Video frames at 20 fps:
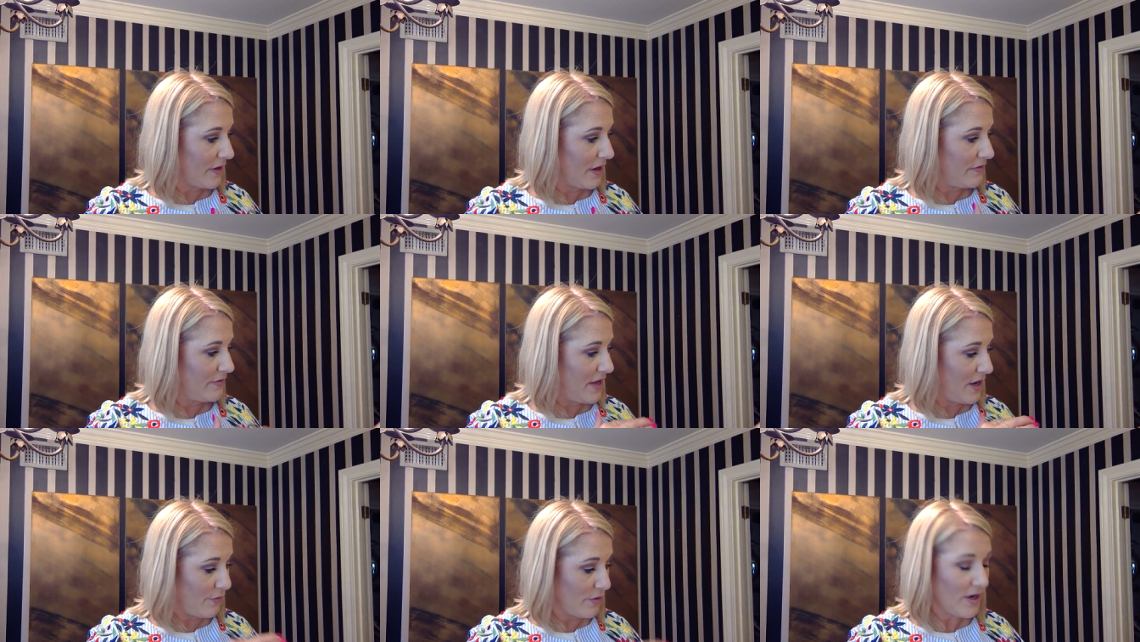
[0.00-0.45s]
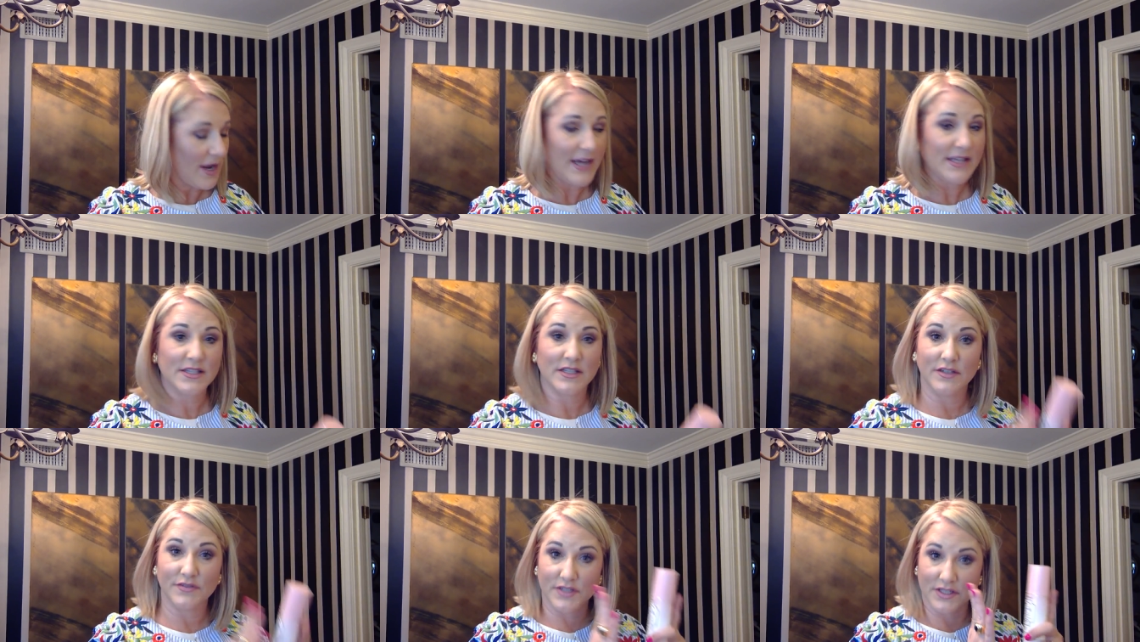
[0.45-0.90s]
They were
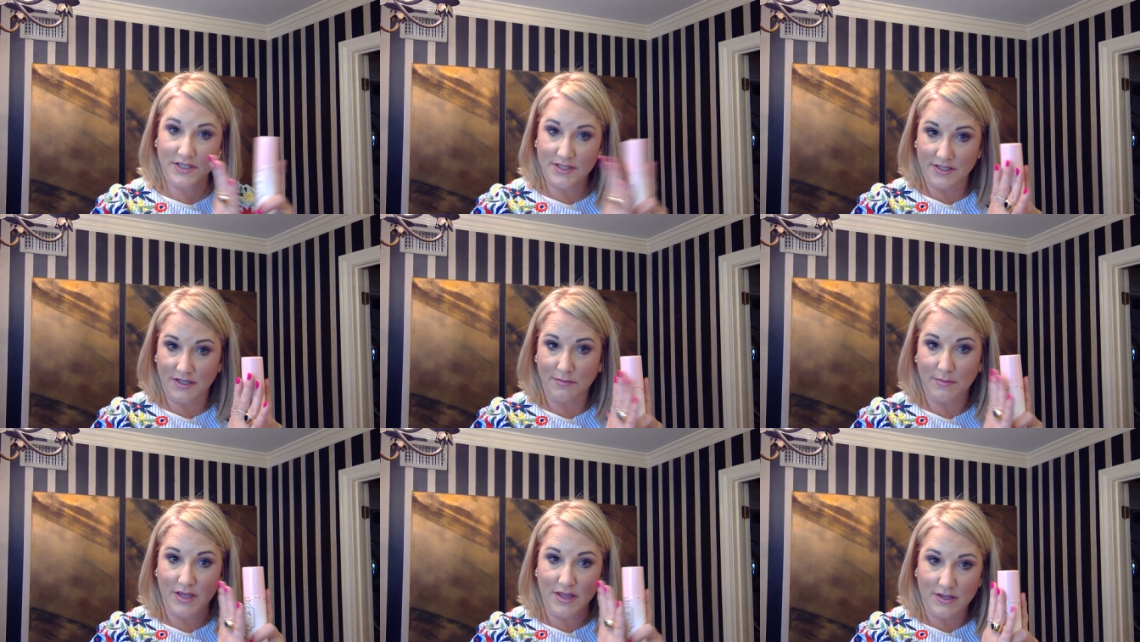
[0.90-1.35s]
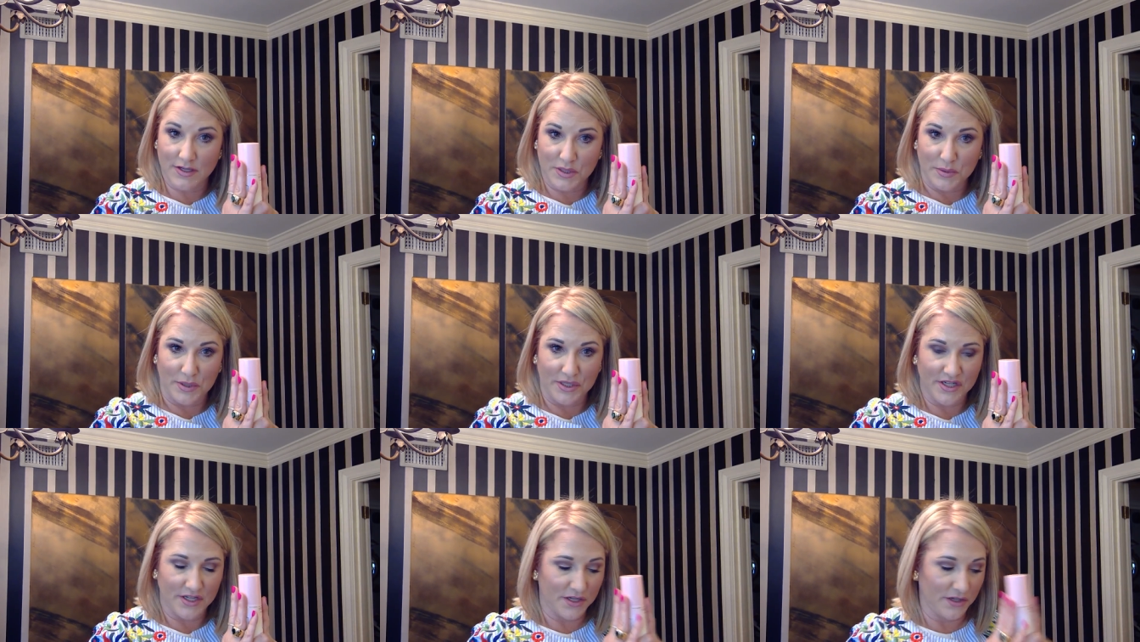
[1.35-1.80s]
nice enough to send me this
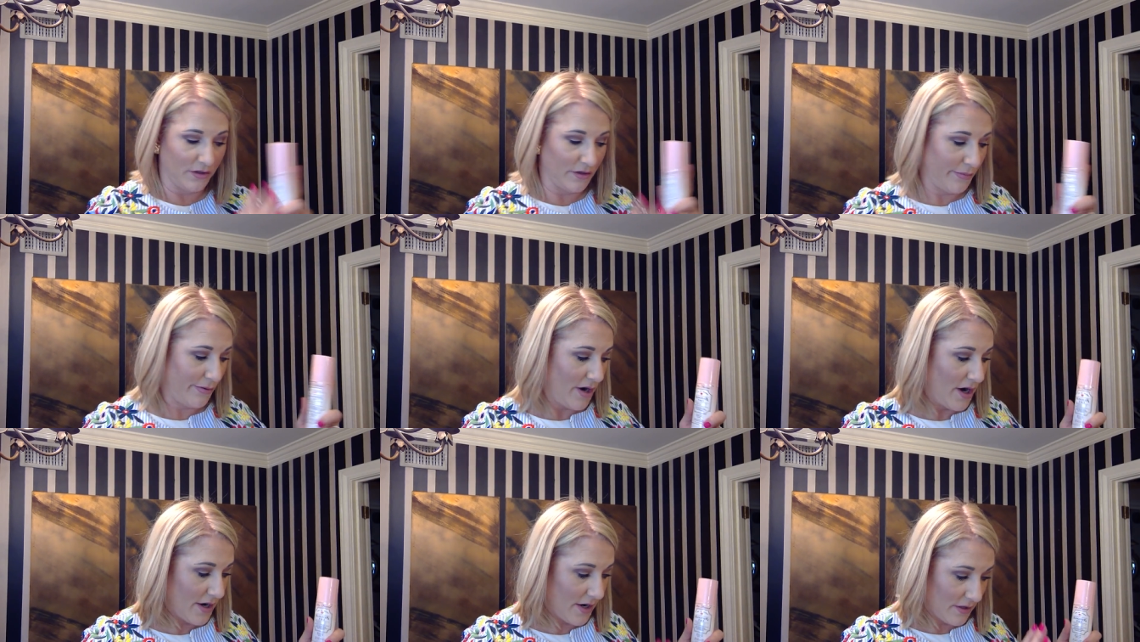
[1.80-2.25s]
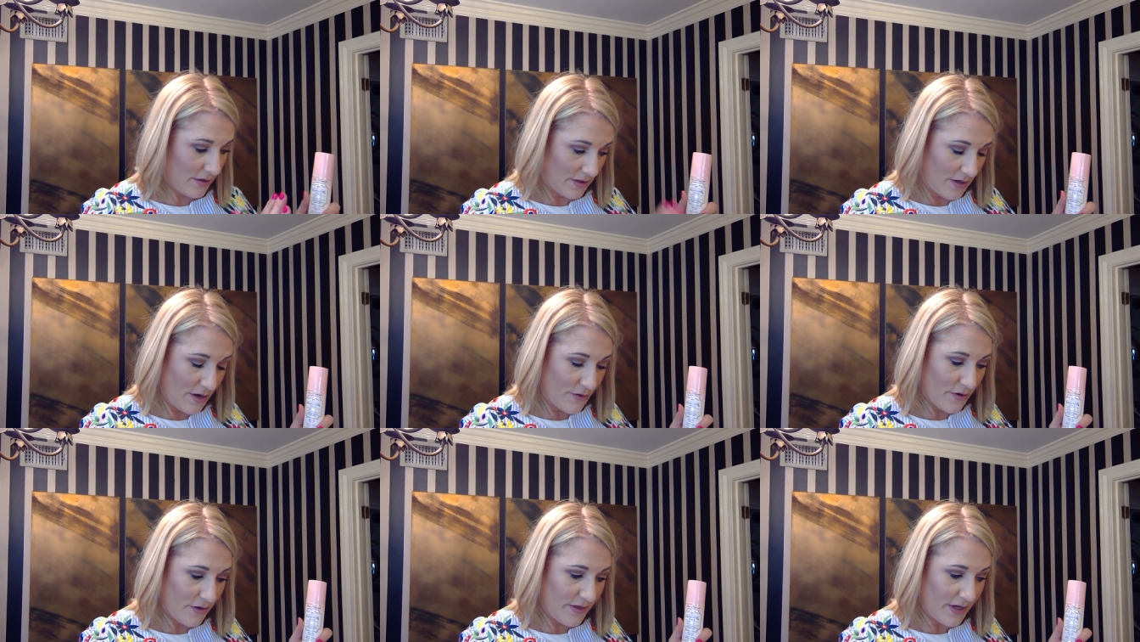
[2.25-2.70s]
particular product.
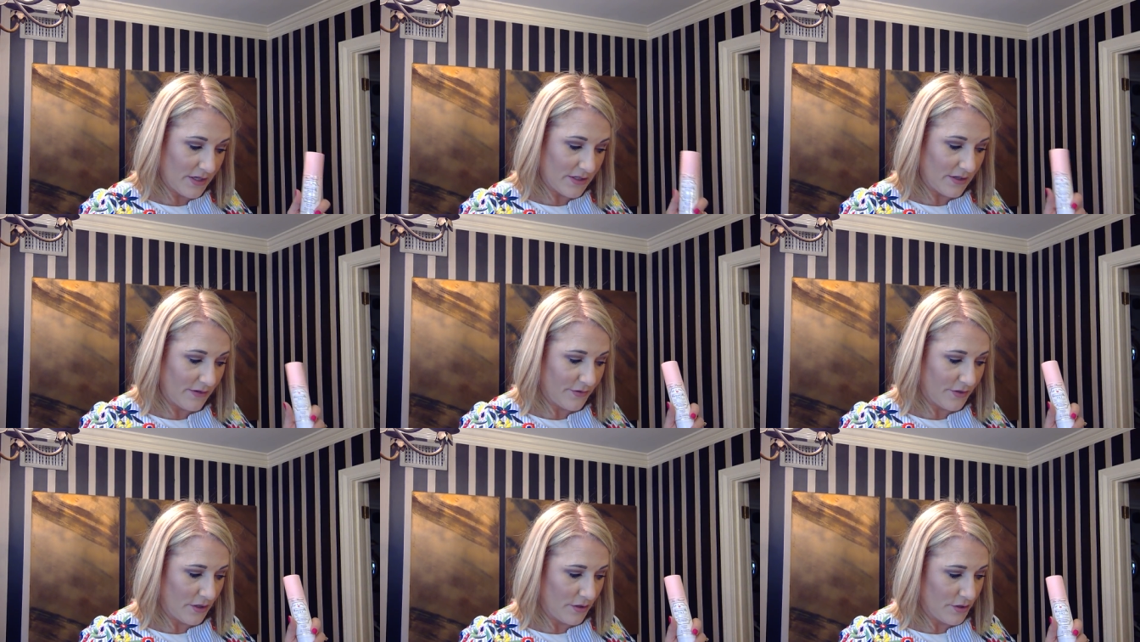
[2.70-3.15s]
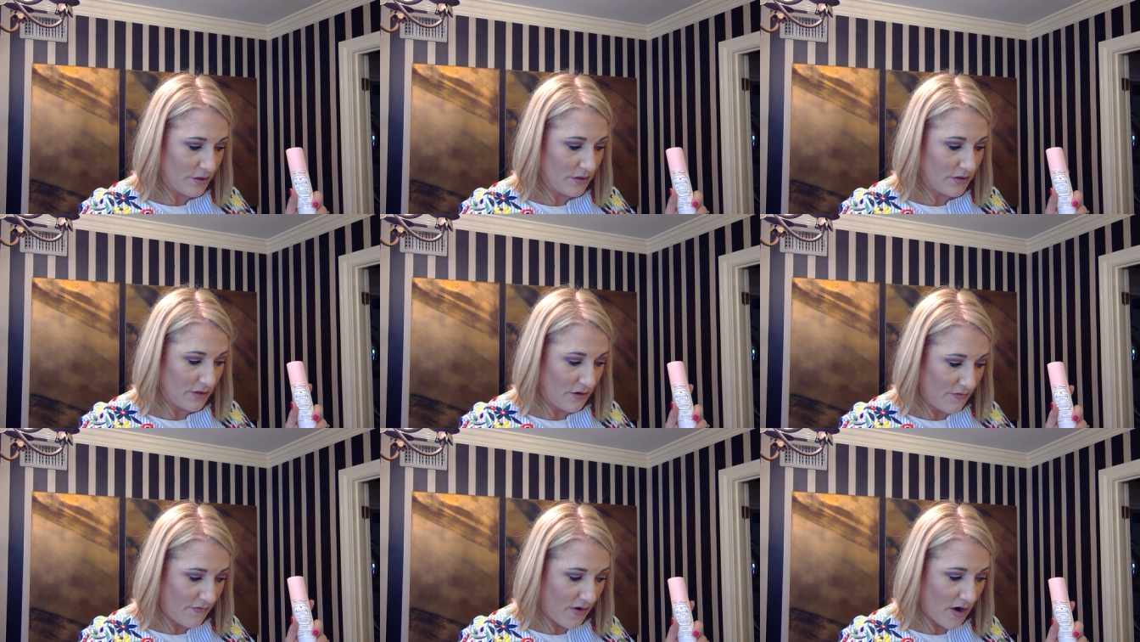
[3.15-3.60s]
The other things I've showed you
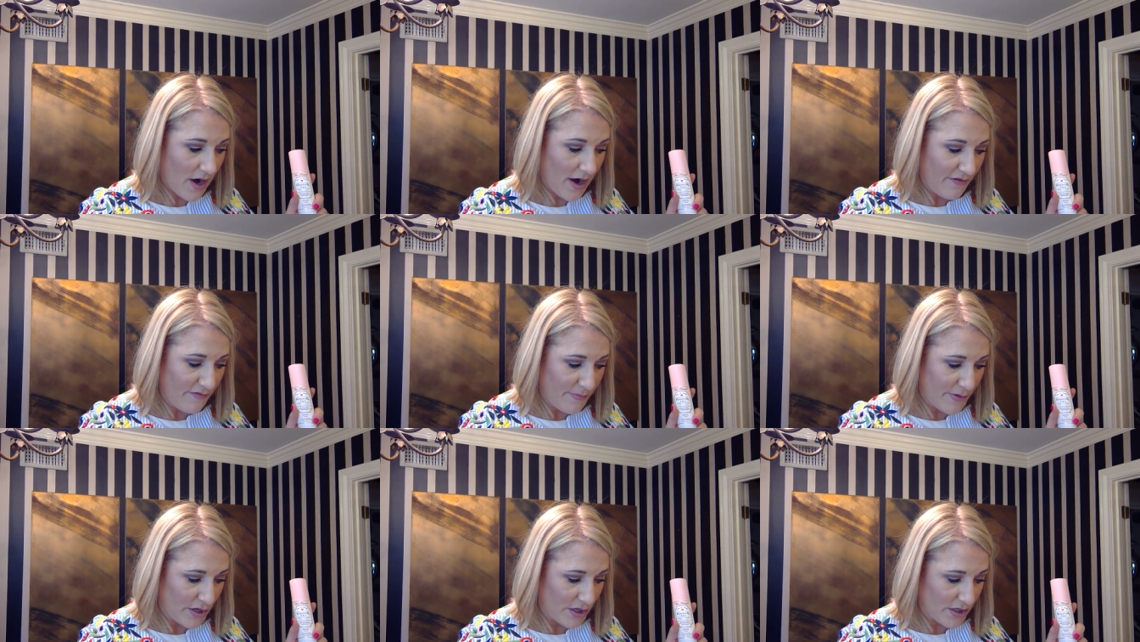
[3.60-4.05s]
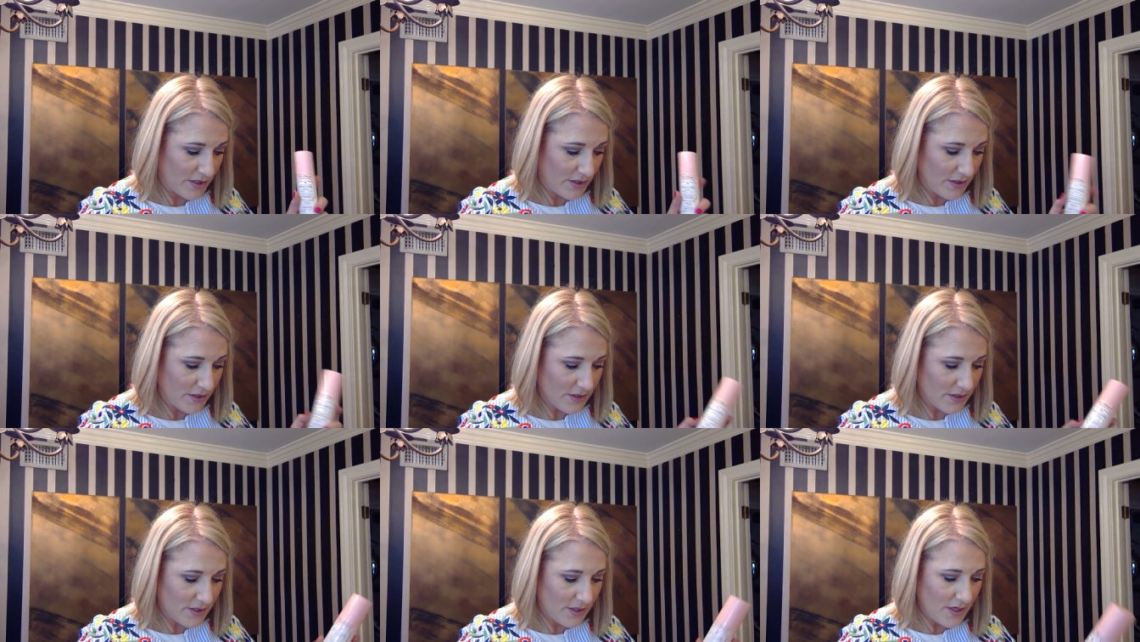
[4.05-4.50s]
so far I've
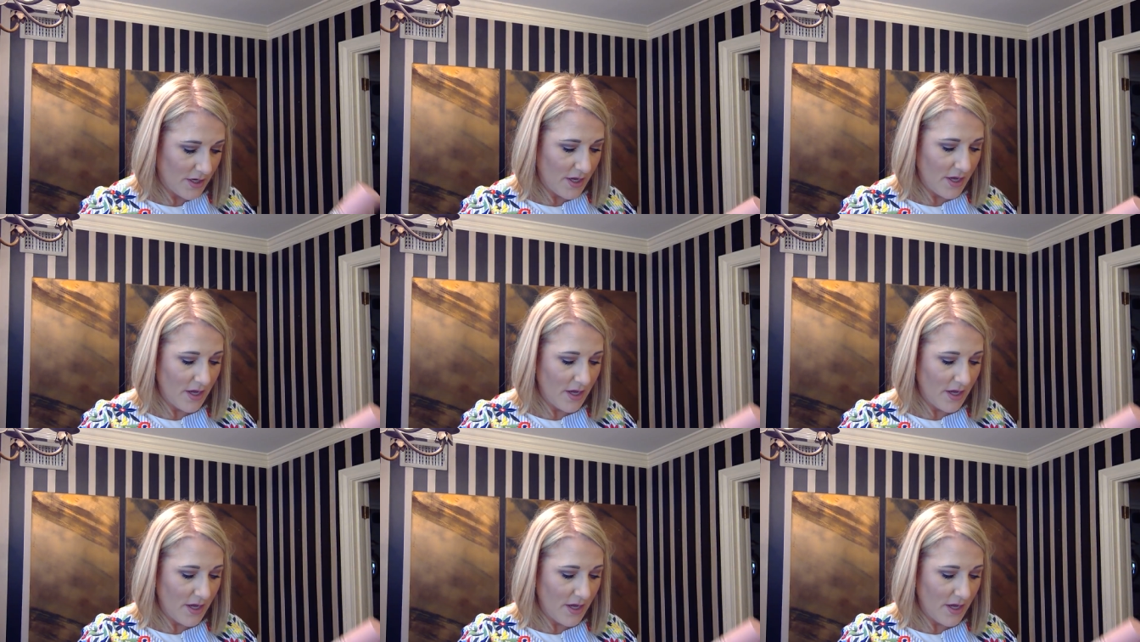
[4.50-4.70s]
purchased,